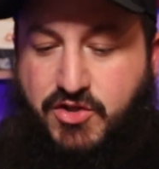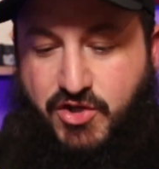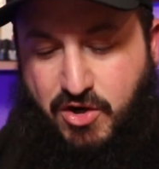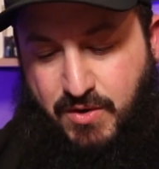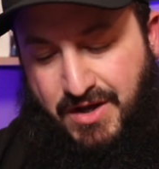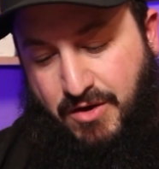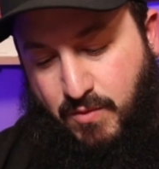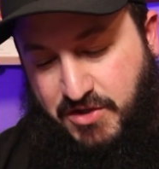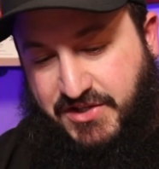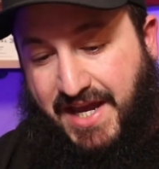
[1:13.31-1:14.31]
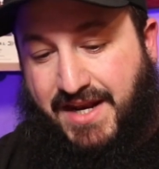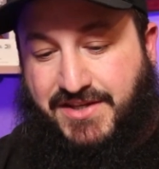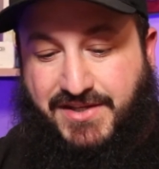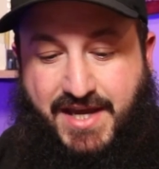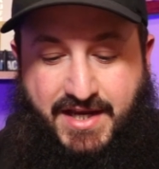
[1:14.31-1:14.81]
So once again,
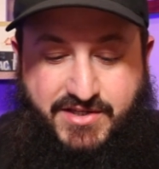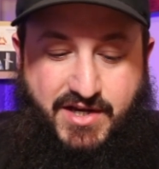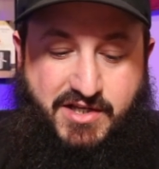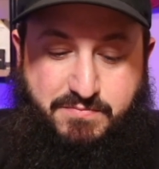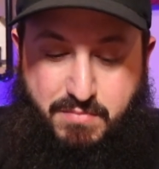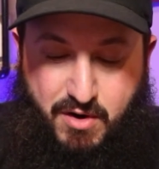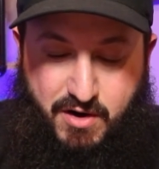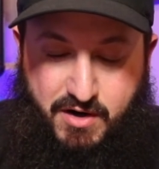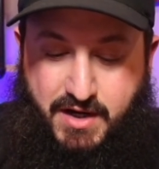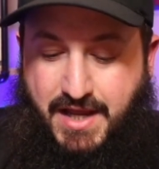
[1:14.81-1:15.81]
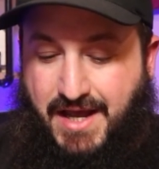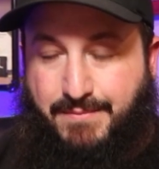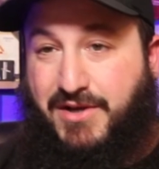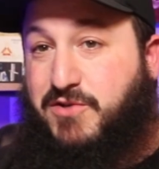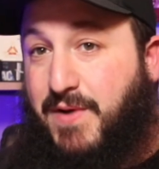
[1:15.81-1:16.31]
it's a king size bar.
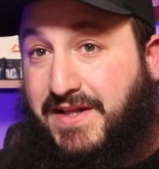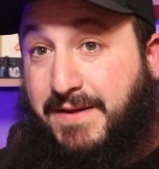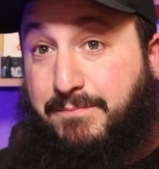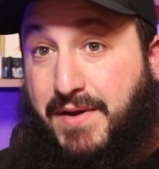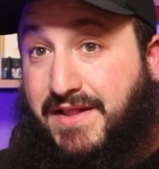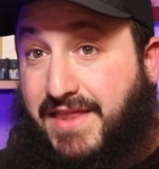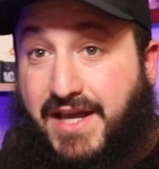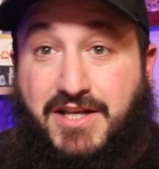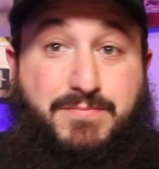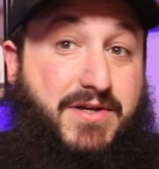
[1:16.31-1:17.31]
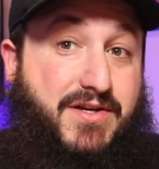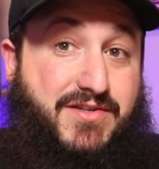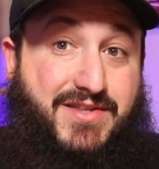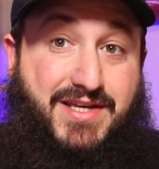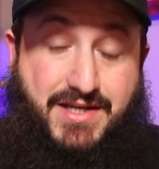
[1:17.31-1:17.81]
I'm expecting big things
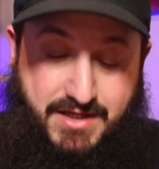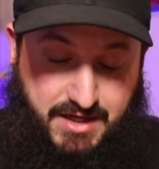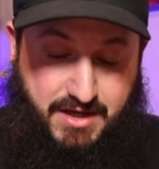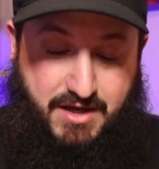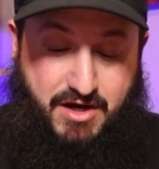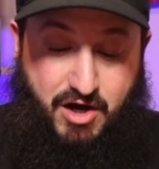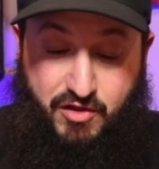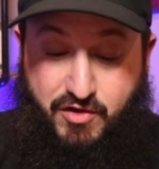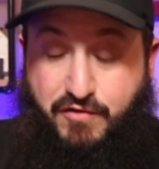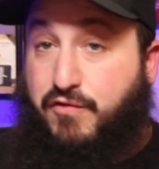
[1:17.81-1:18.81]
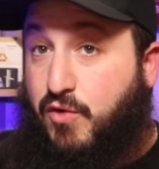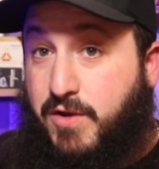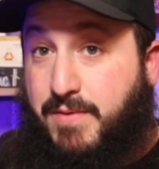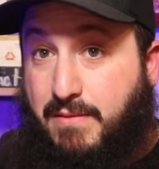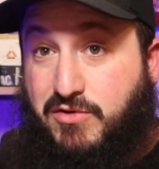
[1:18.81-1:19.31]
because the other
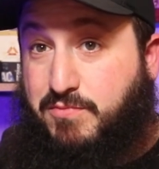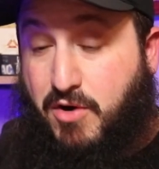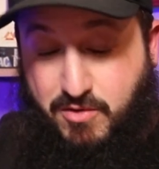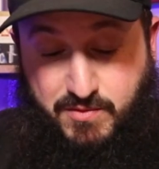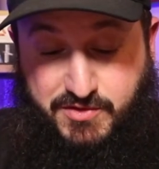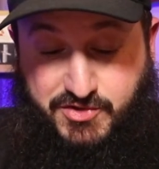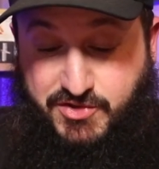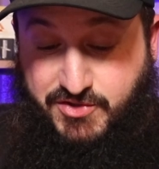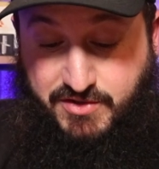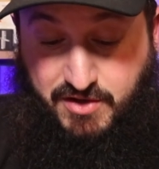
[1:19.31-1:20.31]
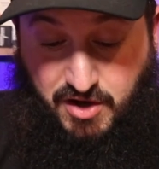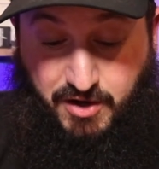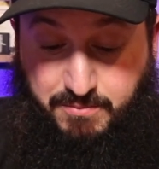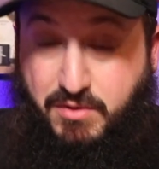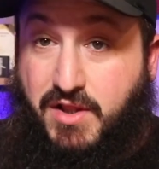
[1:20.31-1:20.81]
Fruity Pebbles bar was just
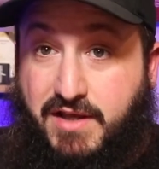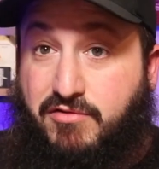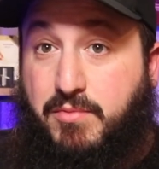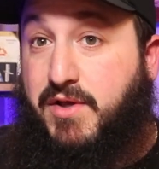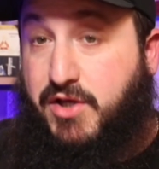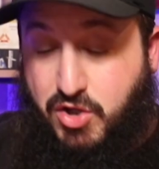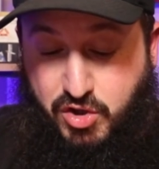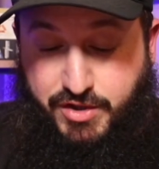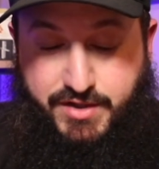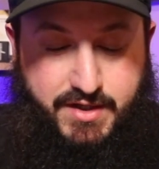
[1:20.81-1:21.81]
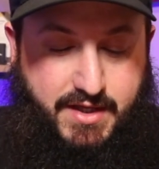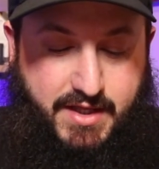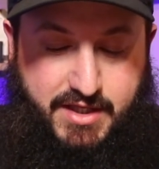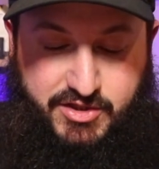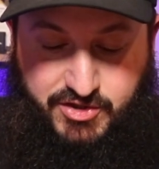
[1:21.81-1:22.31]
unbelievably good.
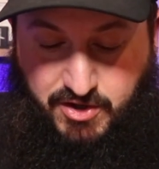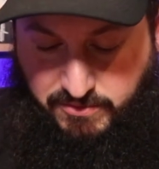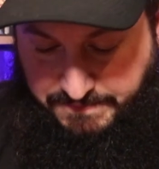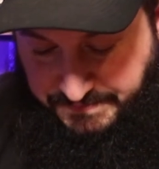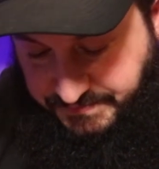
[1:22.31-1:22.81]
So